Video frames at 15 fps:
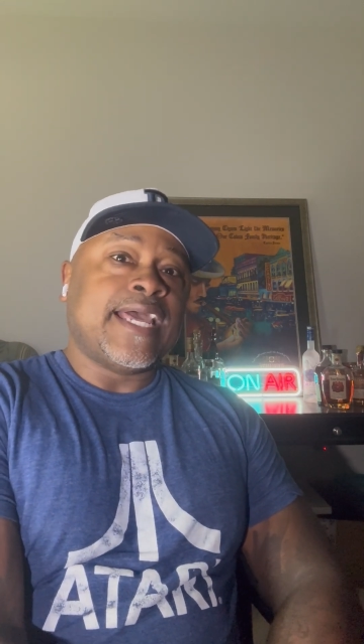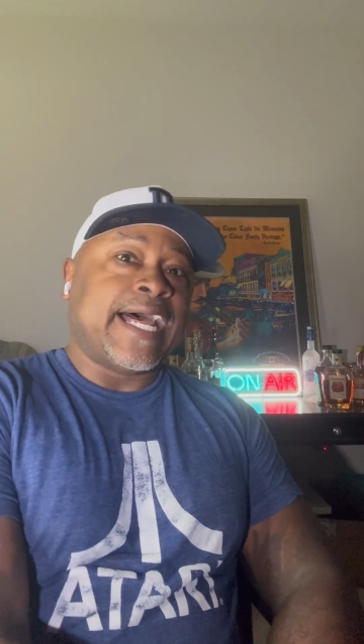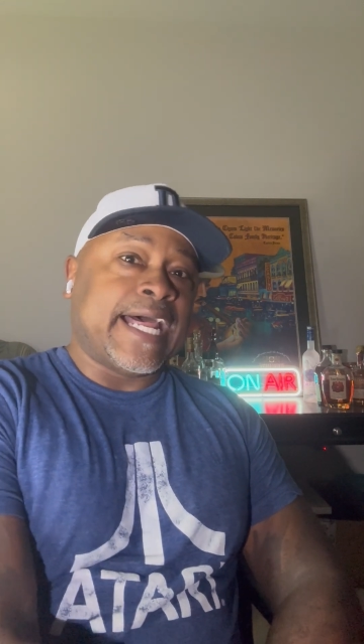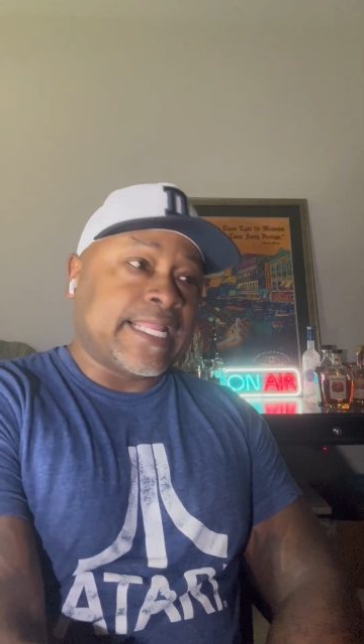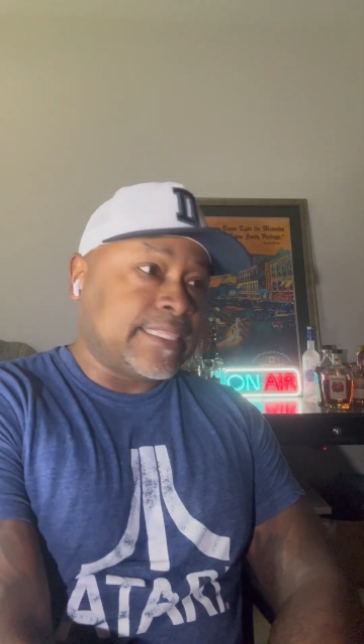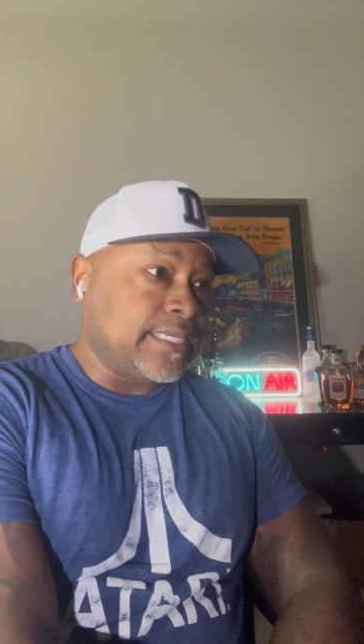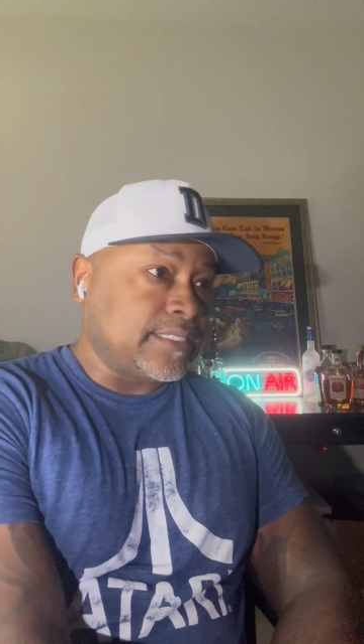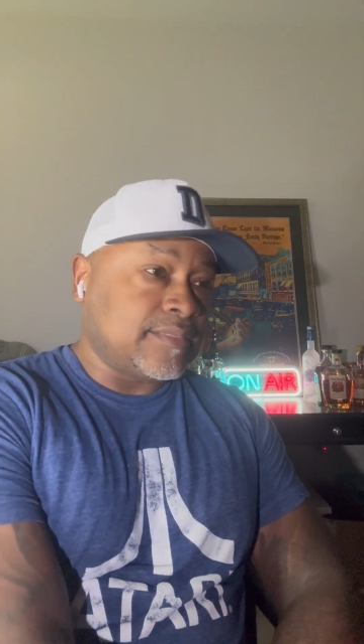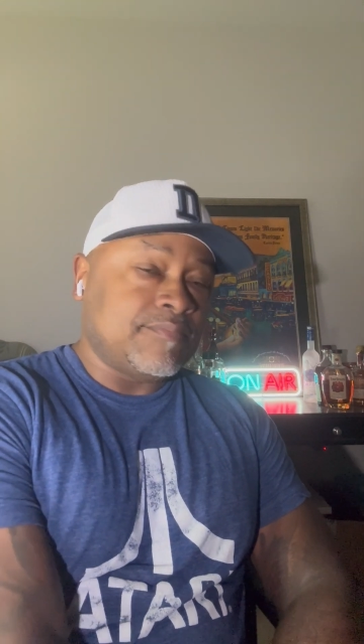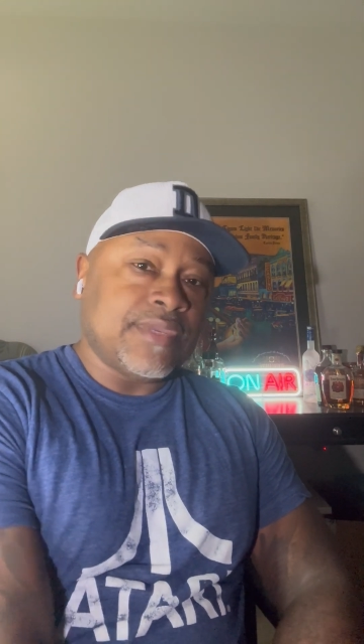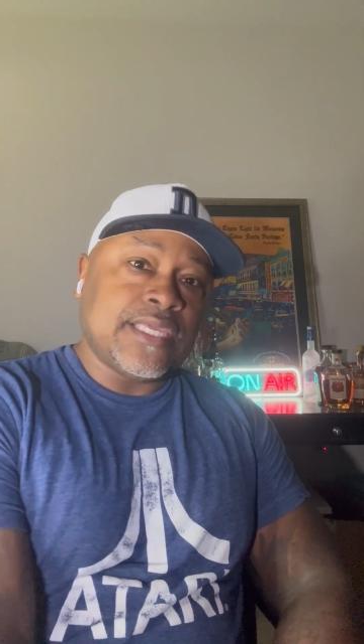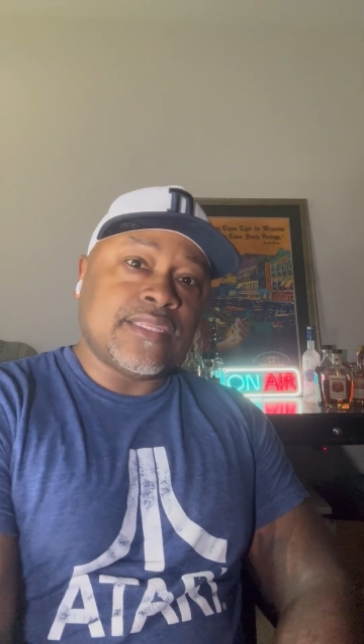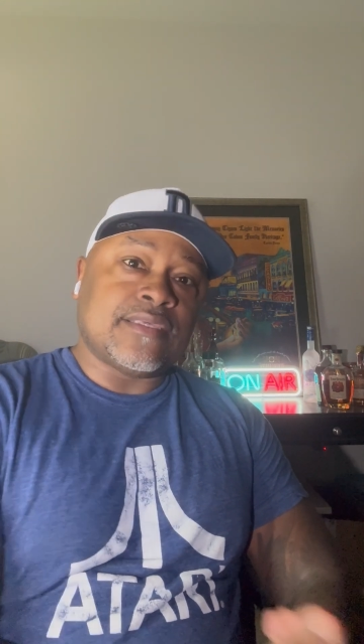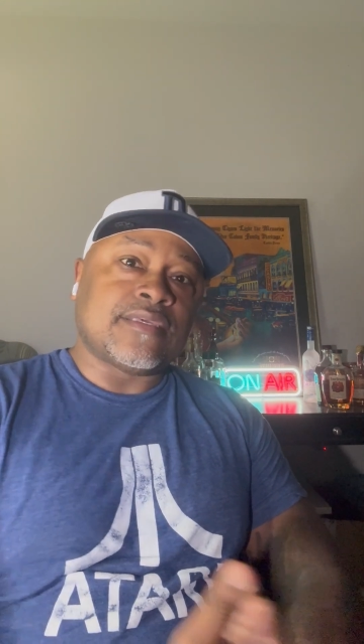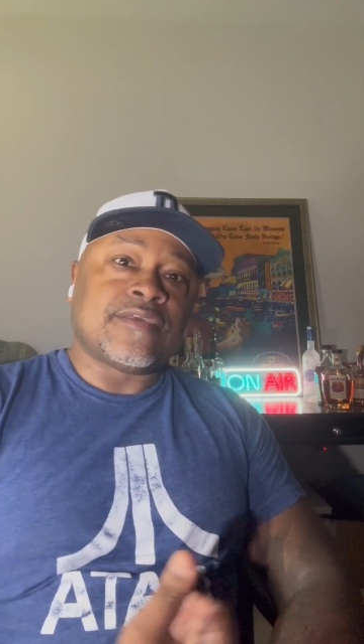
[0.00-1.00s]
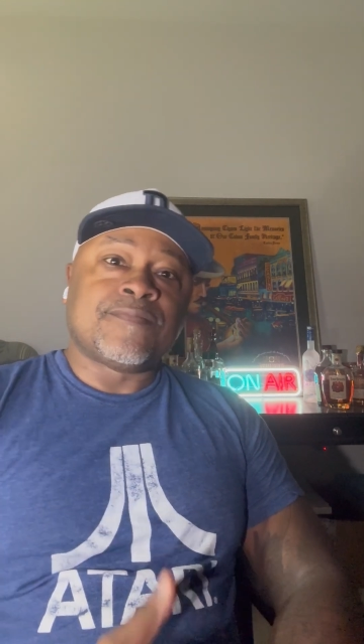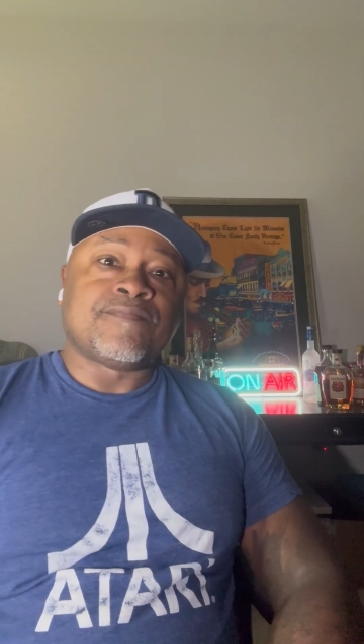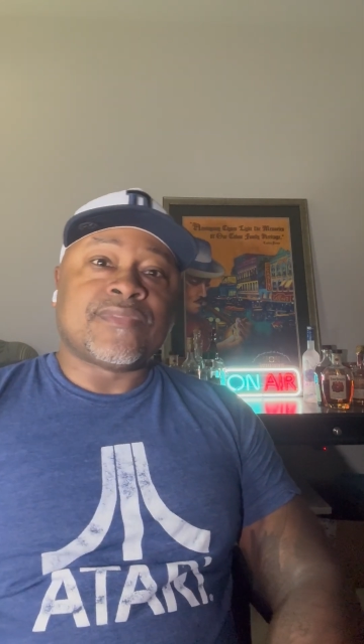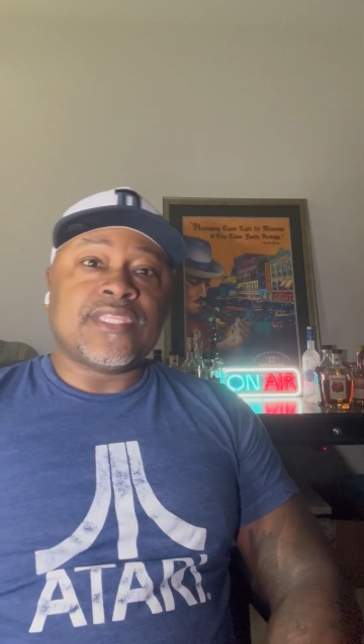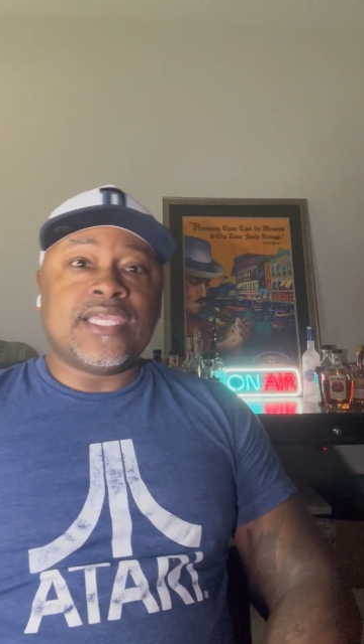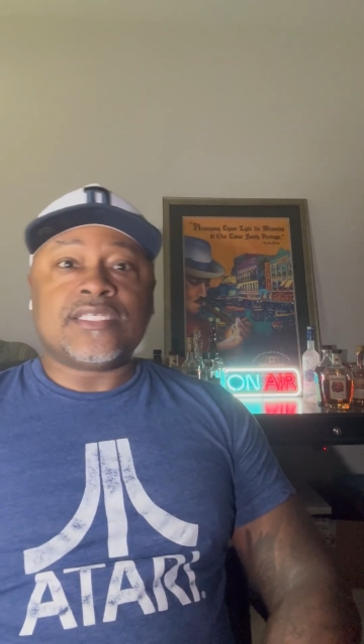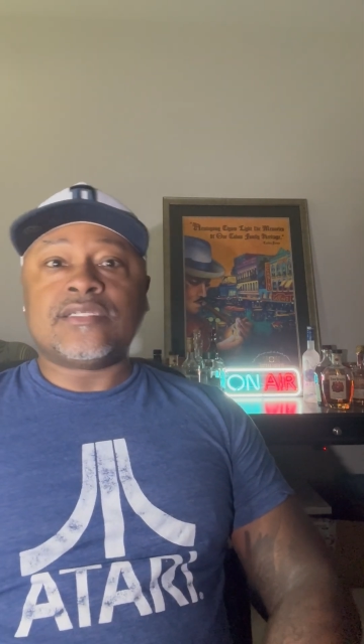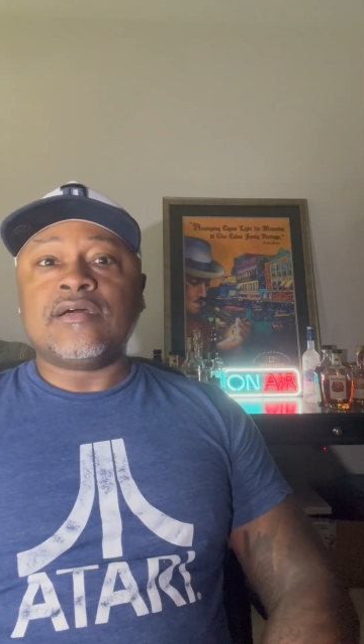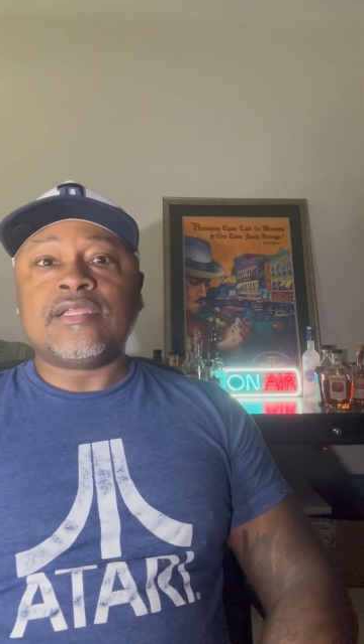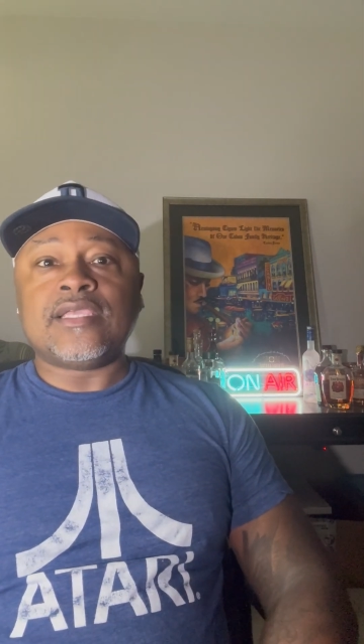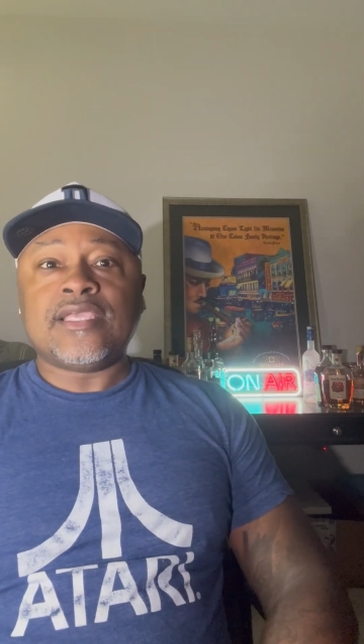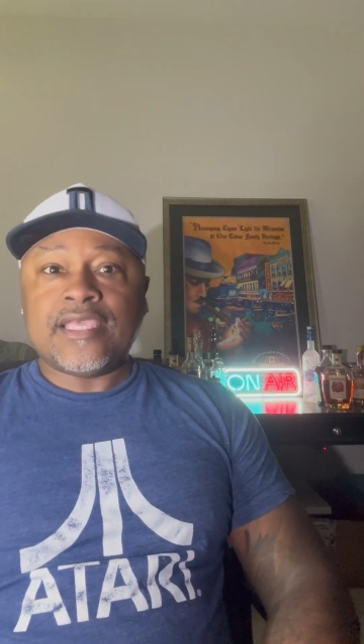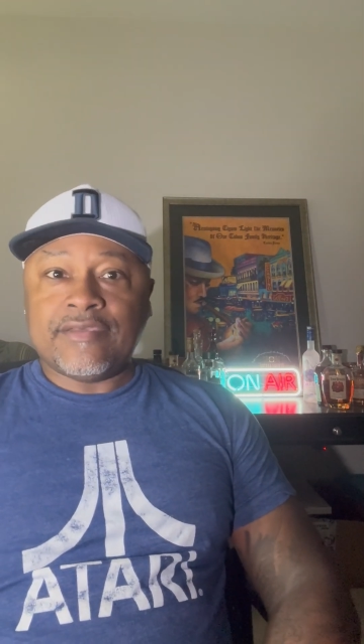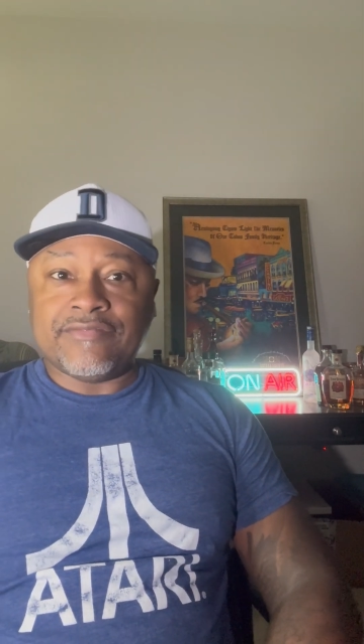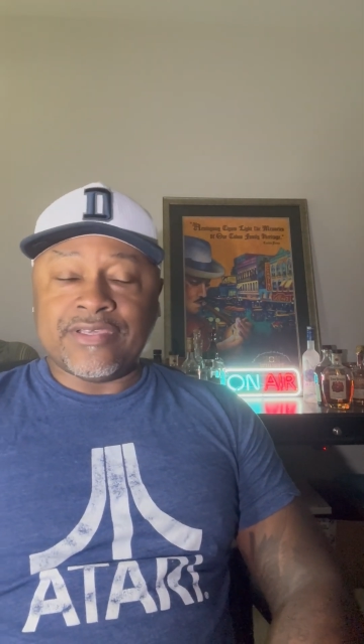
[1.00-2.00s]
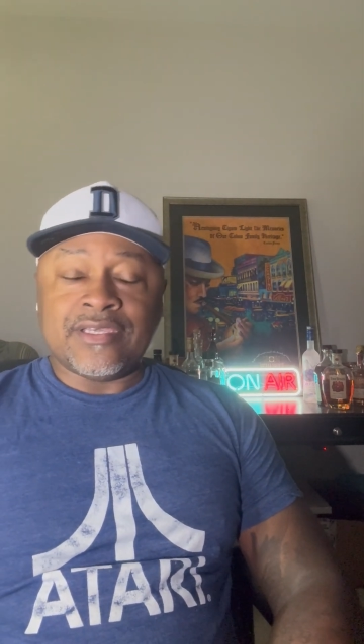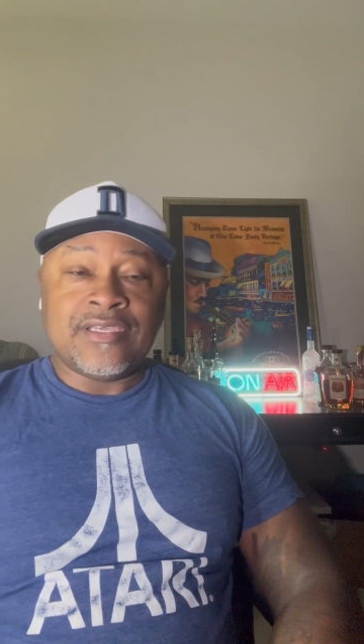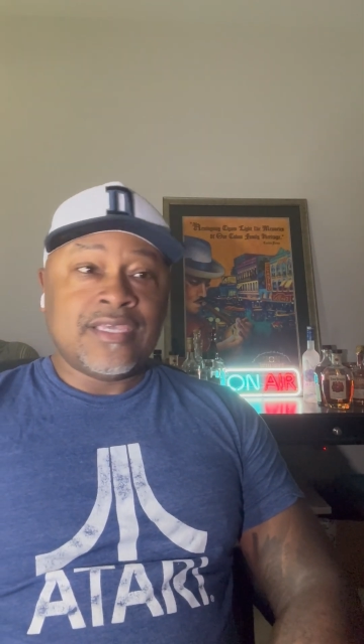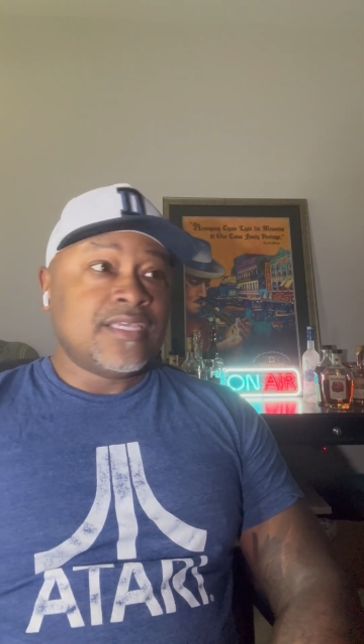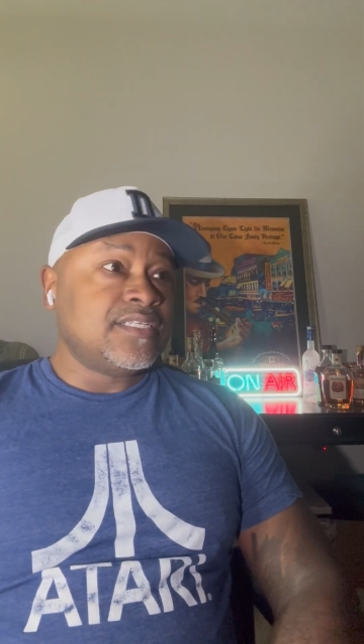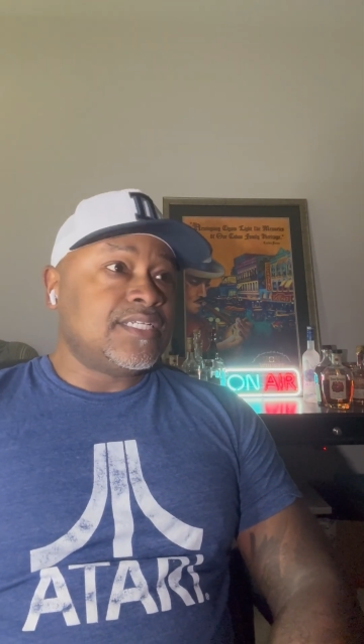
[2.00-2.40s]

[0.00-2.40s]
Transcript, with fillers: I think the media is going to give it